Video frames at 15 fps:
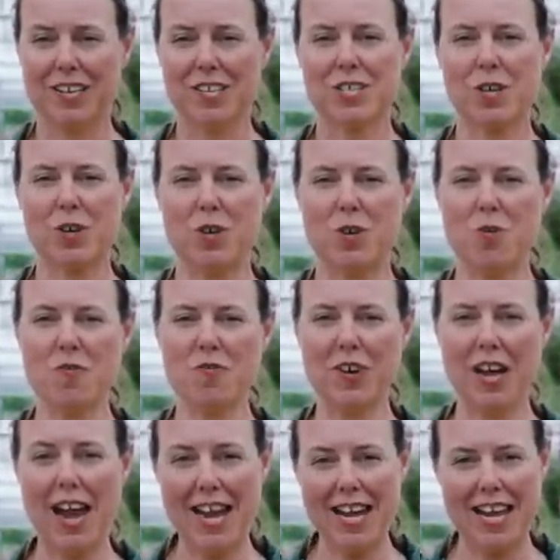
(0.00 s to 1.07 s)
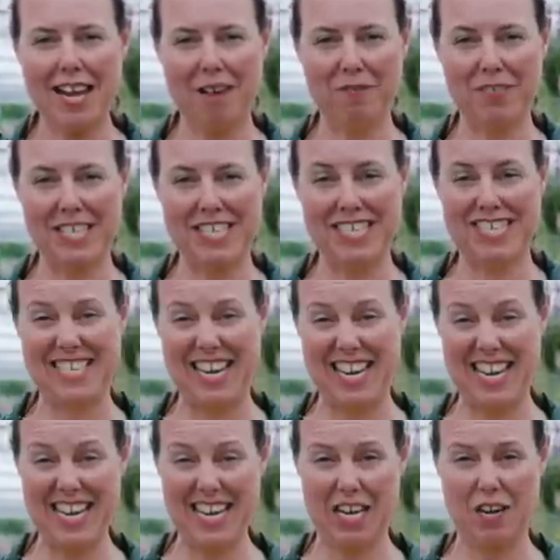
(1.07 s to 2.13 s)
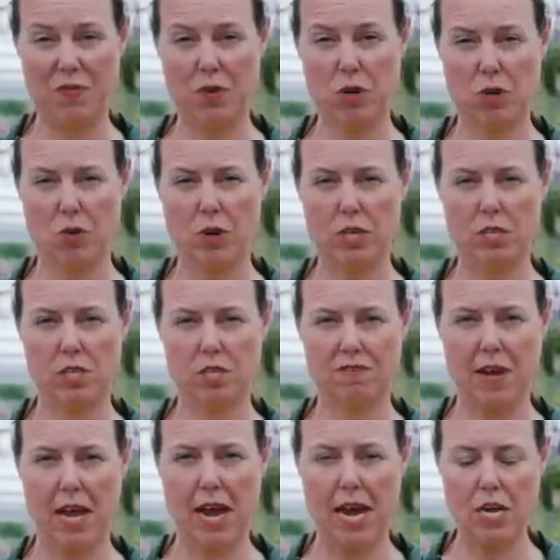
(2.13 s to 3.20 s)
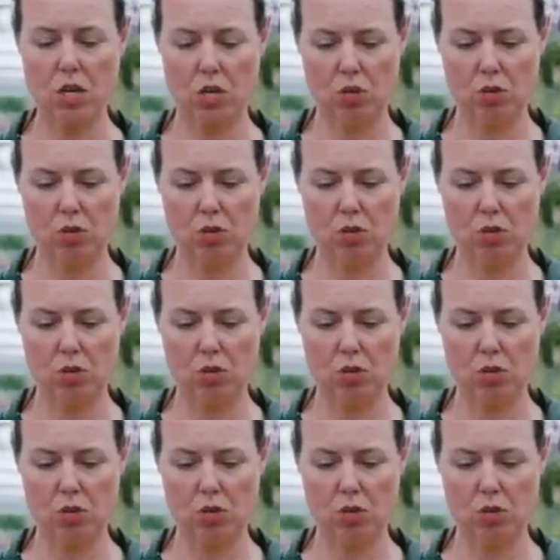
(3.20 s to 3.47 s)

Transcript: So you kind of have to dig if you're going to divide.